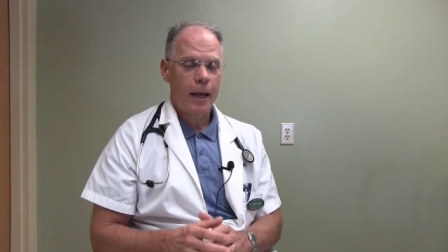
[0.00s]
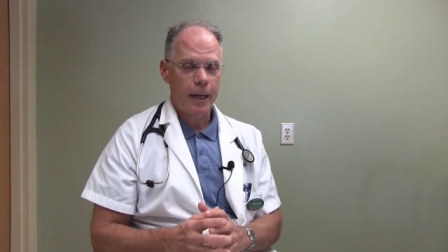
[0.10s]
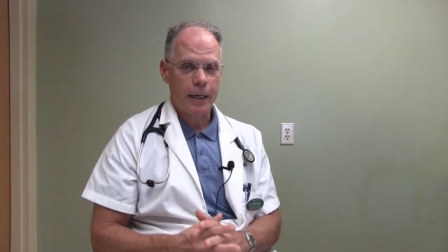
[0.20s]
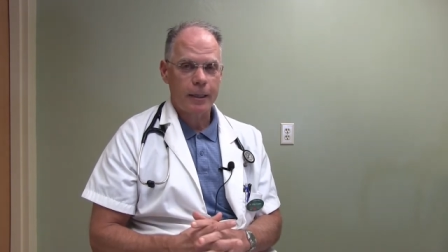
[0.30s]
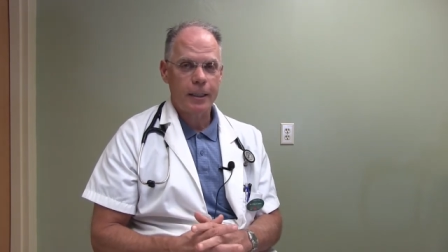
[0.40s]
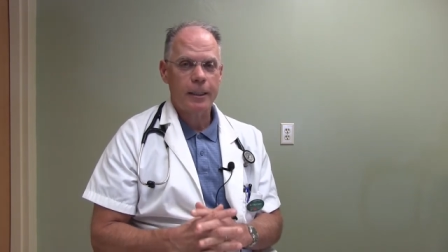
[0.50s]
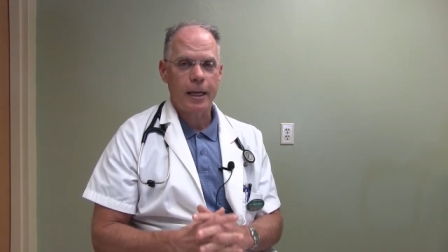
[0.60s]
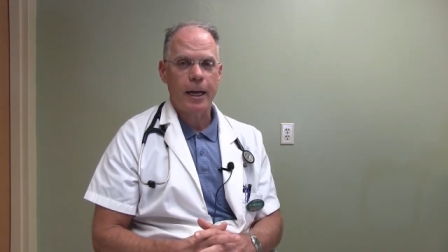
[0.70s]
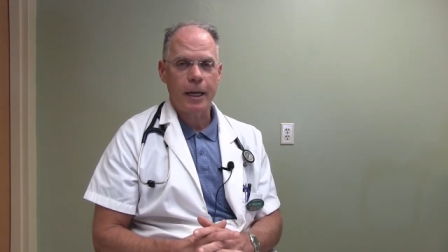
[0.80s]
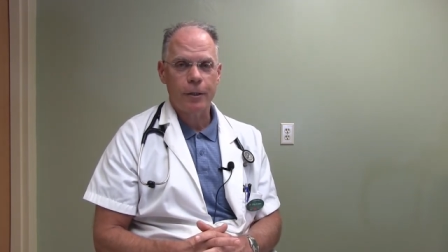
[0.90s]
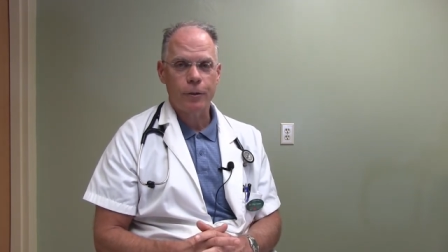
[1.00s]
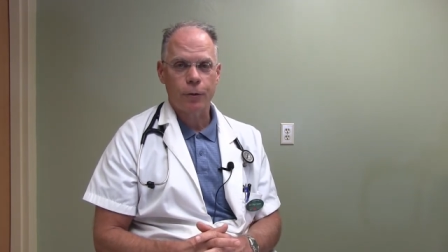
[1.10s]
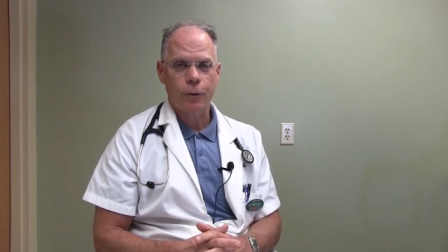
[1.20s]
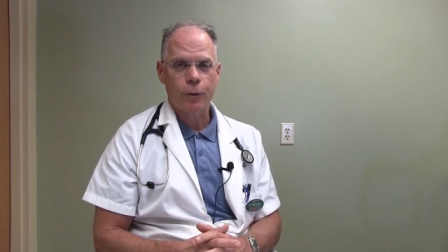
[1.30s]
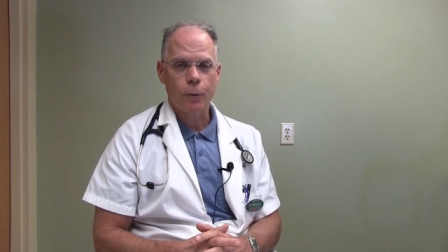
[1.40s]
And I think the
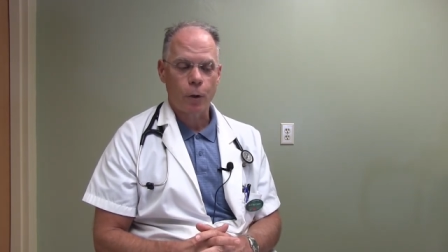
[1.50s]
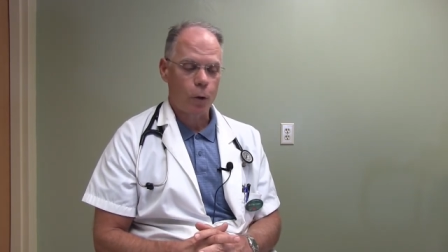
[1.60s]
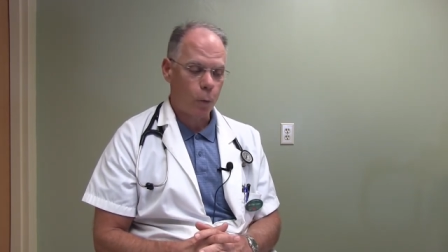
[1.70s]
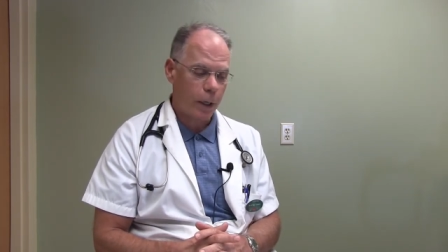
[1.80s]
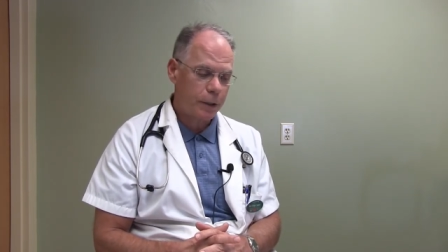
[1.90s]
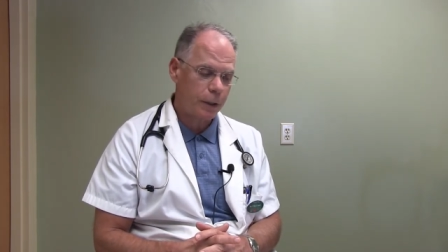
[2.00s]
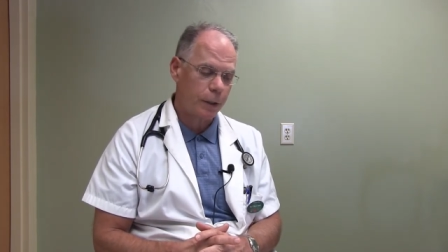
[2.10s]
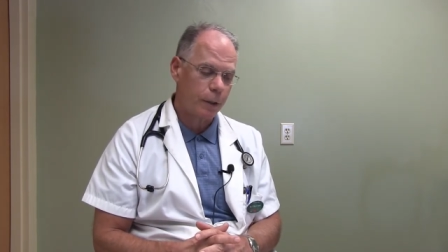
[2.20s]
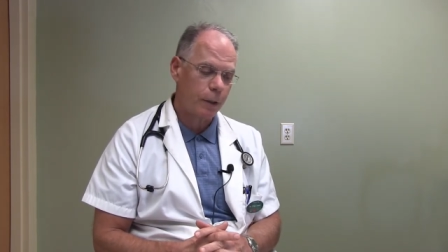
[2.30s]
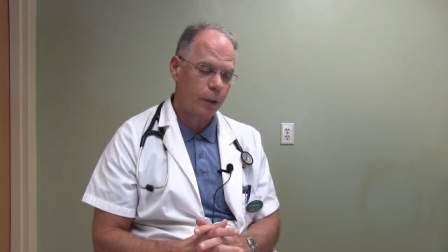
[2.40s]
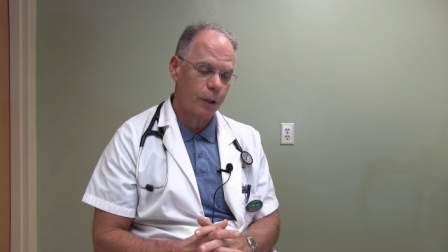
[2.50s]
answer to our question,